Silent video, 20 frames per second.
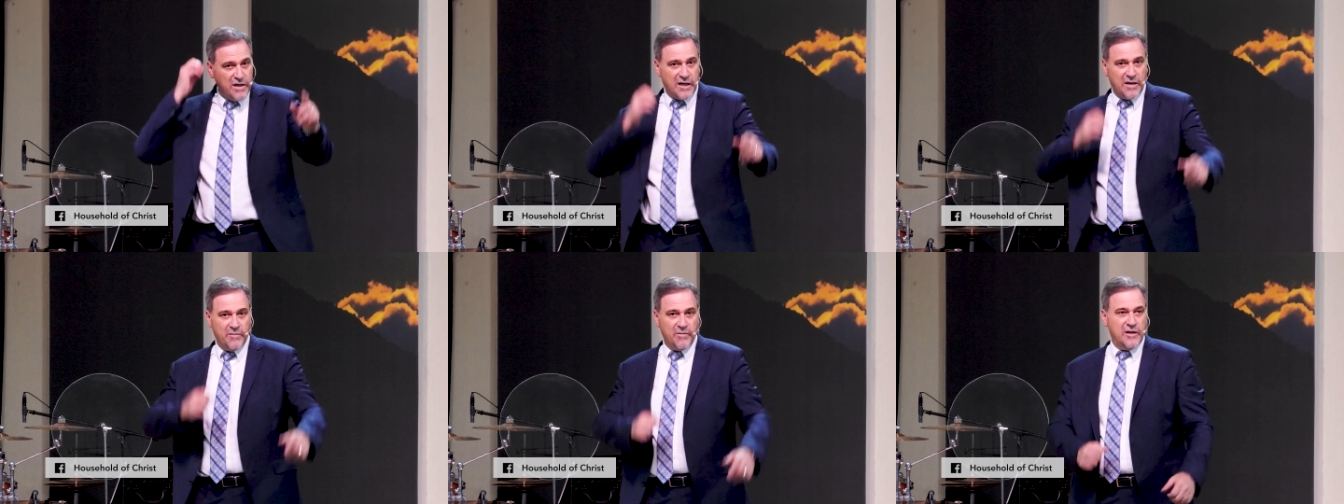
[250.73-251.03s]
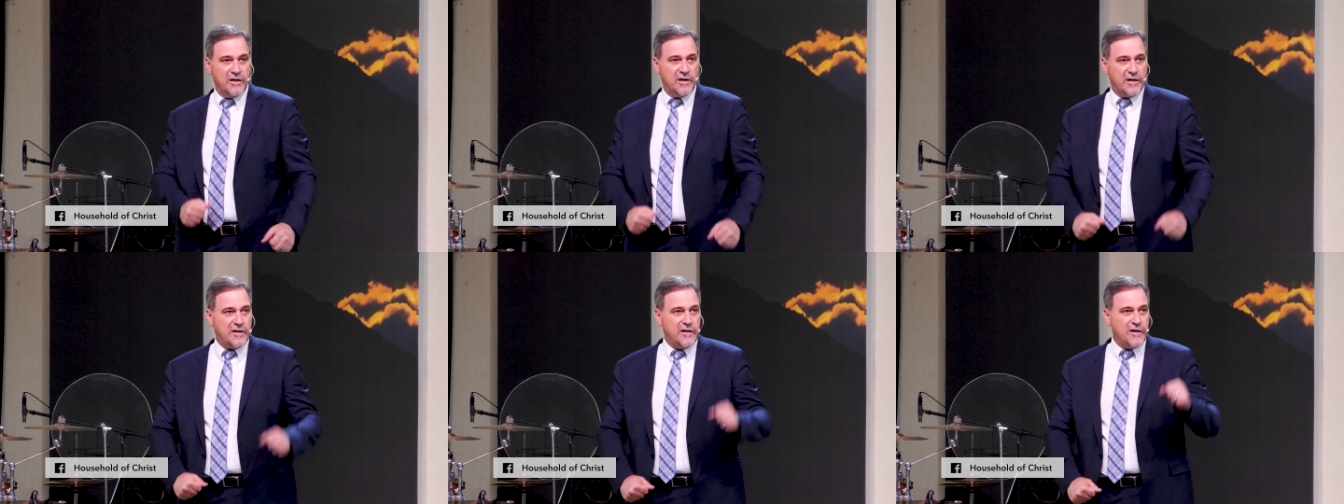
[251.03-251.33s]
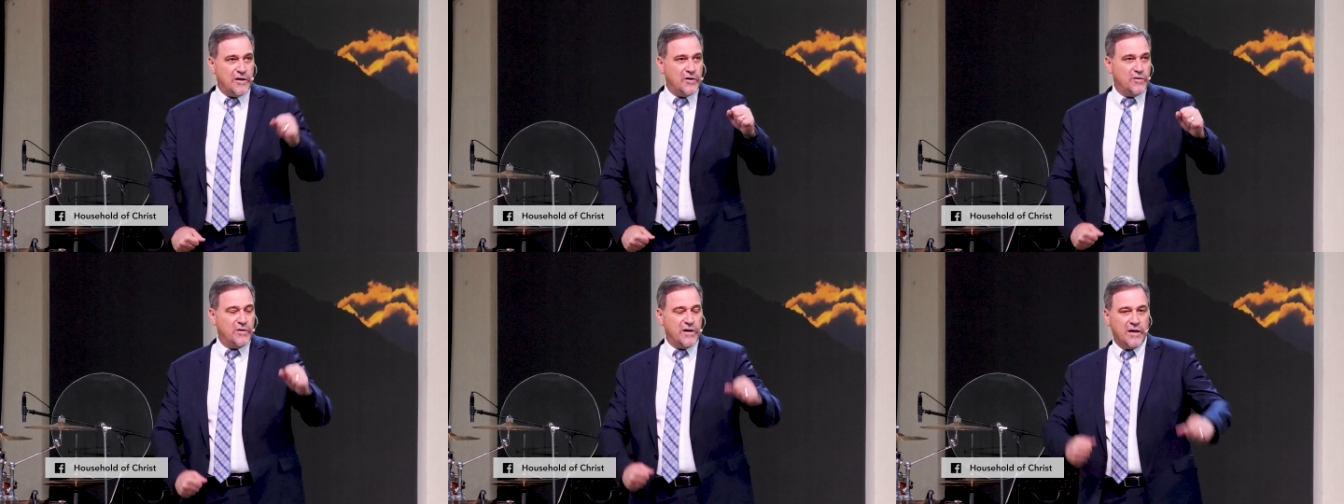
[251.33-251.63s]
I'm gonna
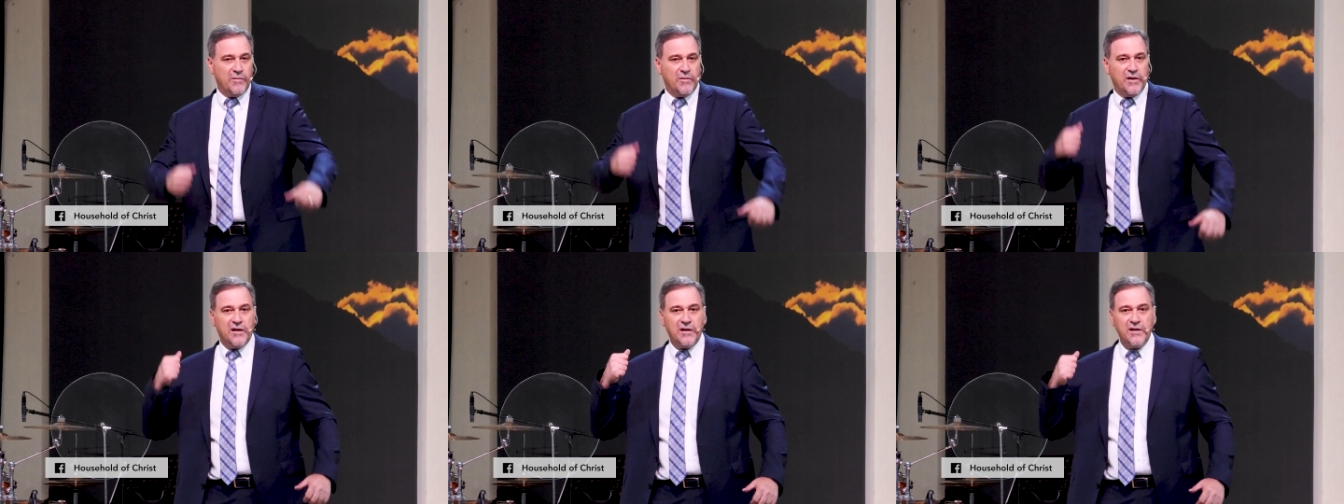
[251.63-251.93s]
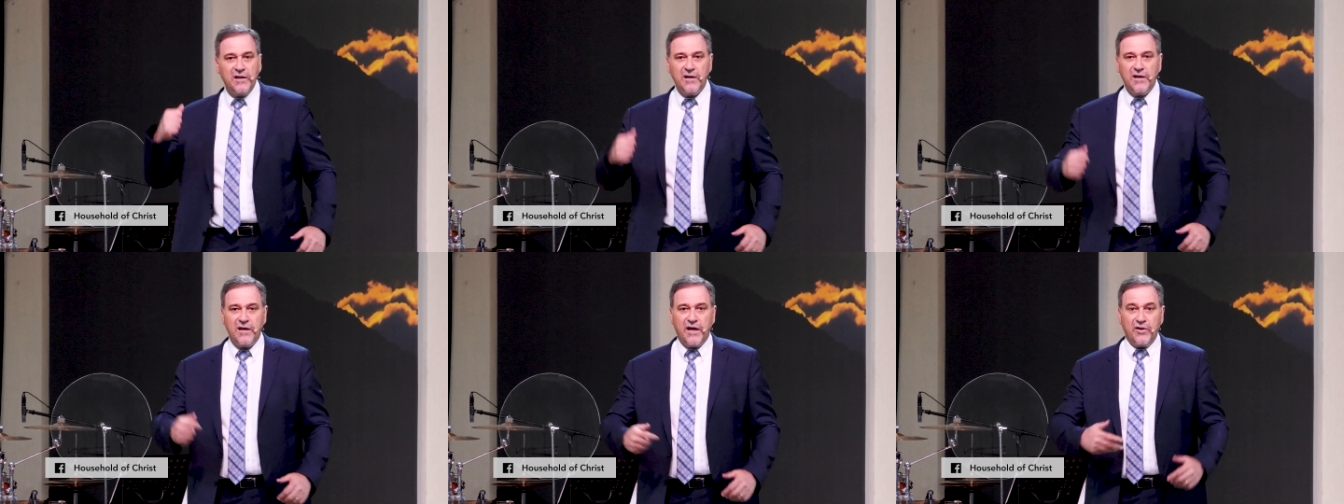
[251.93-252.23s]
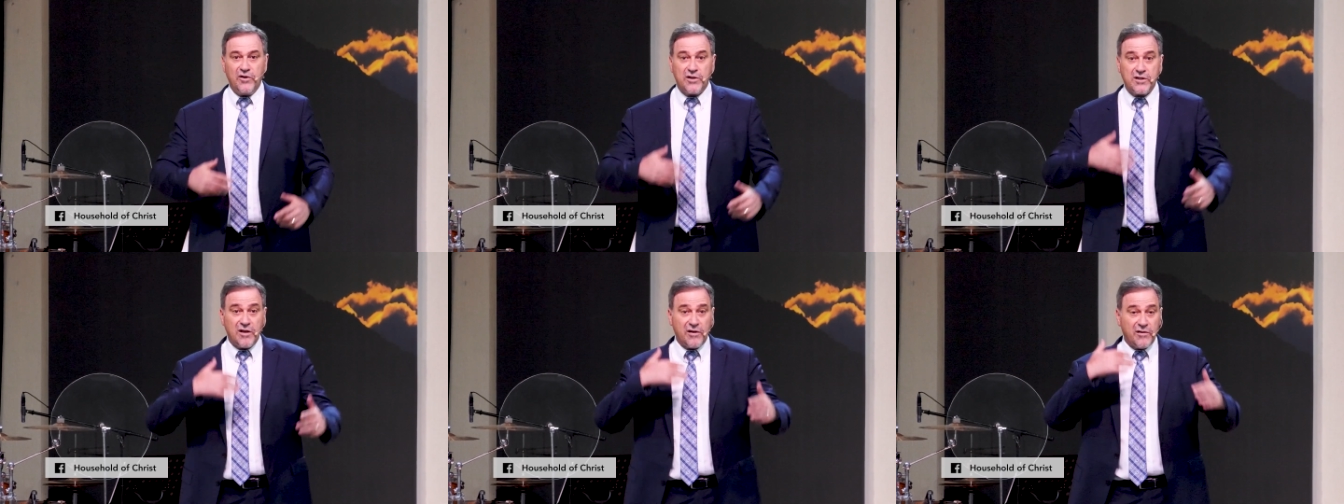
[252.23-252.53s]
kick you here, I'm gonna, and you
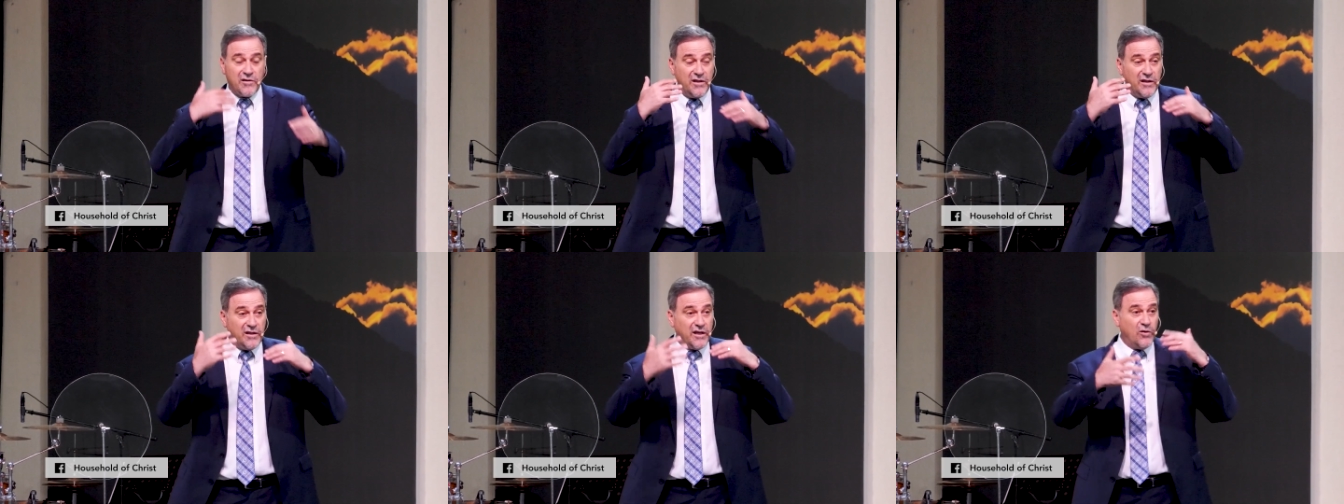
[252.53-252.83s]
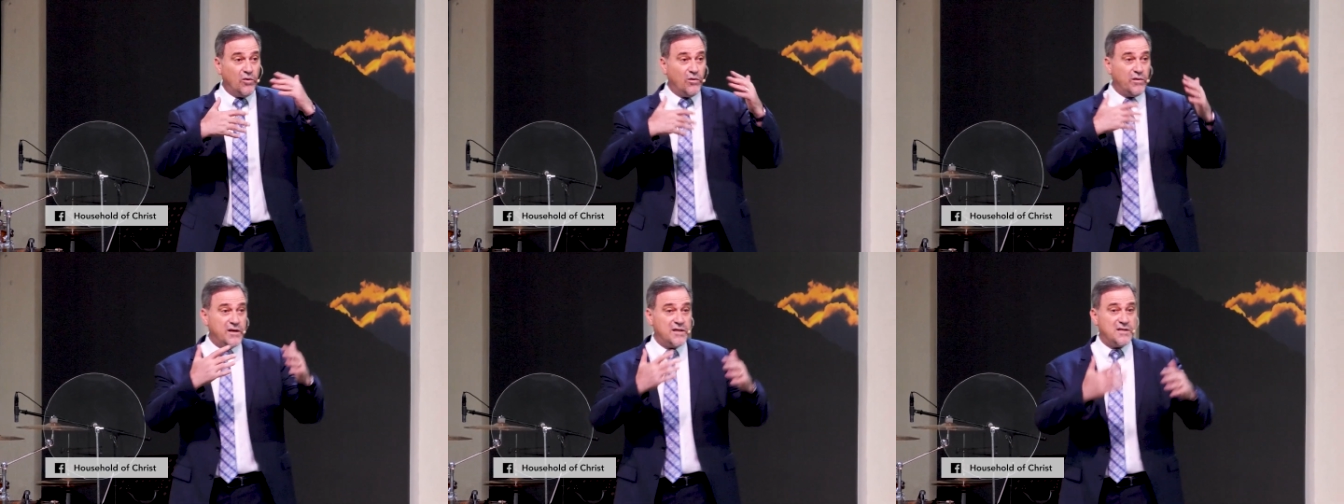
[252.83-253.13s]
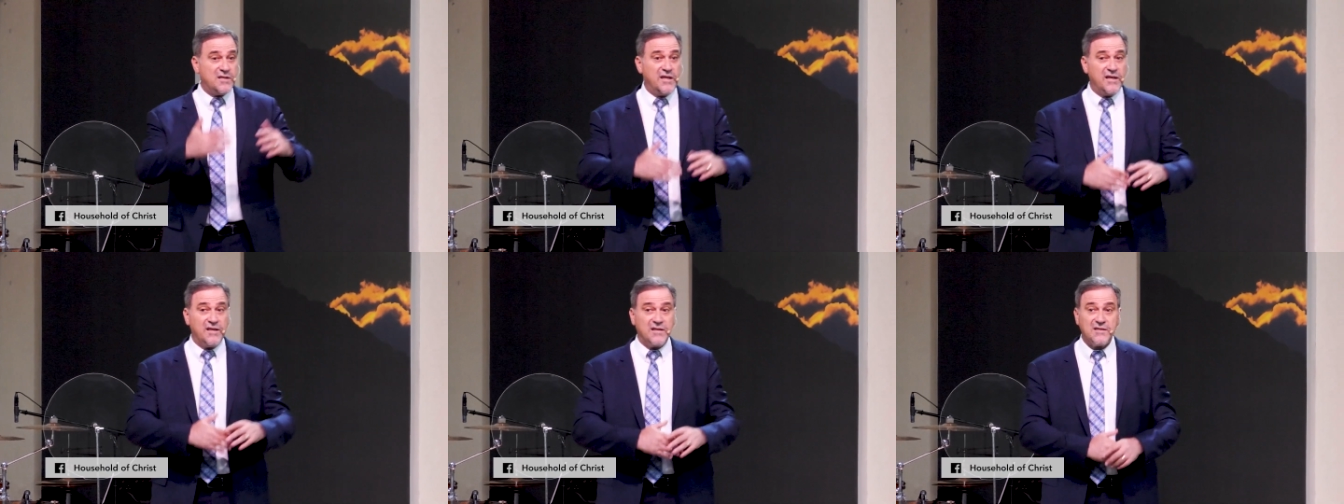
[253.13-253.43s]
start thinking all these
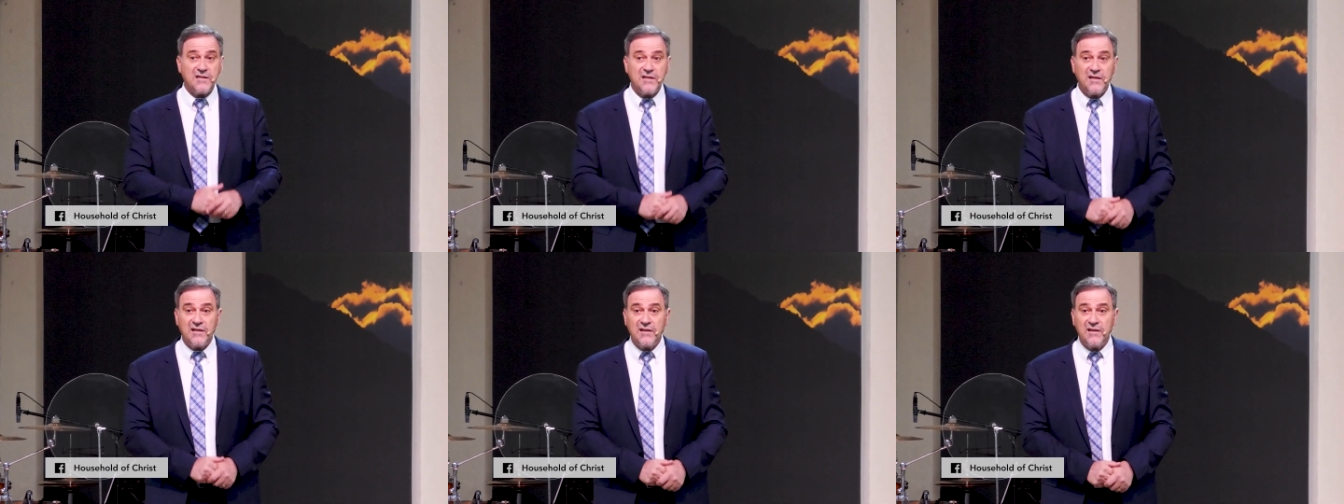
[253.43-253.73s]
things.